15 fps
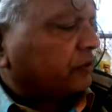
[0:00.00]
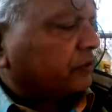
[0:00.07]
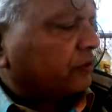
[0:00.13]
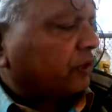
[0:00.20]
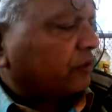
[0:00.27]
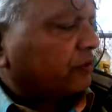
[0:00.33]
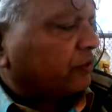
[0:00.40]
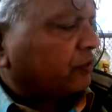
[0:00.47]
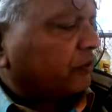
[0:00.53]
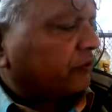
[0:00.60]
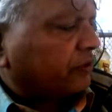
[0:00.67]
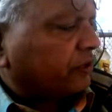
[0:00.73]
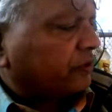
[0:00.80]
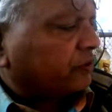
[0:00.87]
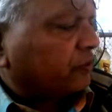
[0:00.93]
schedule of
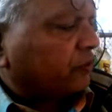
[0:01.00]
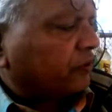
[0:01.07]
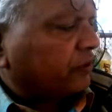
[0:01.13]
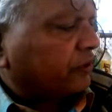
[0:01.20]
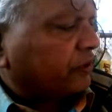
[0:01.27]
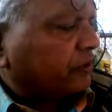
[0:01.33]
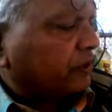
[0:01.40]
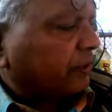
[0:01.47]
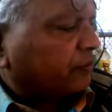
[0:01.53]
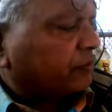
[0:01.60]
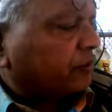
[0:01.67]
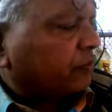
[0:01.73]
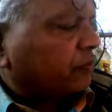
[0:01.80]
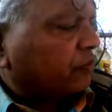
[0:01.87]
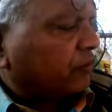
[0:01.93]
rates contracts, lump
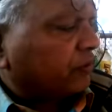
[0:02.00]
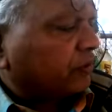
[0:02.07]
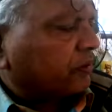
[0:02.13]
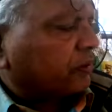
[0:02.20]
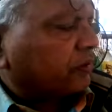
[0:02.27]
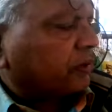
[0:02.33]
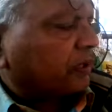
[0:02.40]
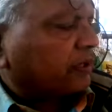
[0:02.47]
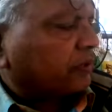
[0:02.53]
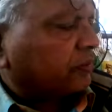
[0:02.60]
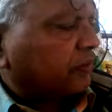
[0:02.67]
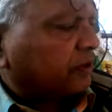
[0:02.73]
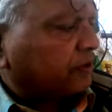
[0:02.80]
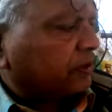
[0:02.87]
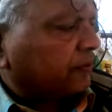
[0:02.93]
sum contract,
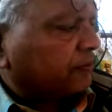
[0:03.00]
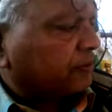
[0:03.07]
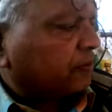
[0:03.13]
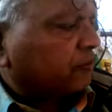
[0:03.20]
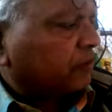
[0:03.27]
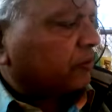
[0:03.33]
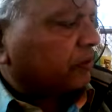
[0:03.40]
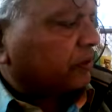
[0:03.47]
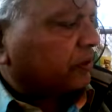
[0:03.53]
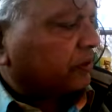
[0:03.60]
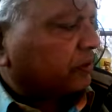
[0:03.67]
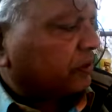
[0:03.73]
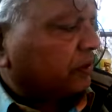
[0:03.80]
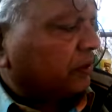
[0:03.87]
itemized lump sum contract,